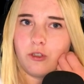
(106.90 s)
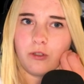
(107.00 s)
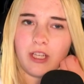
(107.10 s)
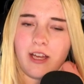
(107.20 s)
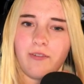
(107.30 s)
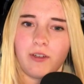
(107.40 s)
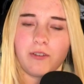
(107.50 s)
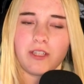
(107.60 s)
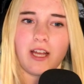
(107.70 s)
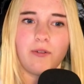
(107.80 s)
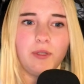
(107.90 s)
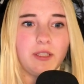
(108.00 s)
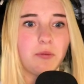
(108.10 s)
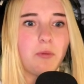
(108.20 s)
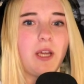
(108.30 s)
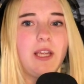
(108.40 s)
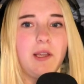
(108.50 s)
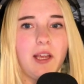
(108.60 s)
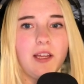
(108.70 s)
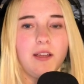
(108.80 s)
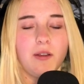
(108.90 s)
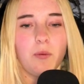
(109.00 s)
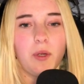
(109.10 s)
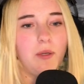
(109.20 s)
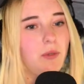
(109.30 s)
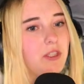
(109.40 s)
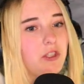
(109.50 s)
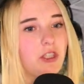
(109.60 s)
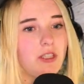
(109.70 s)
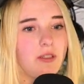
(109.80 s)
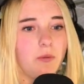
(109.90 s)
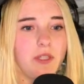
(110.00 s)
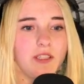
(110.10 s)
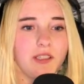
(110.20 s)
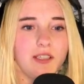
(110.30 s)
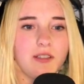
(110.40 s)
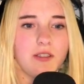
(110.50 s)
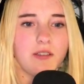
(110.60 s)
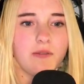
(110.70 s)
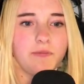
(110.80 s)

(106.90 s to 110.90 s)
not have, because Harry is way, way richer than the Weasleys.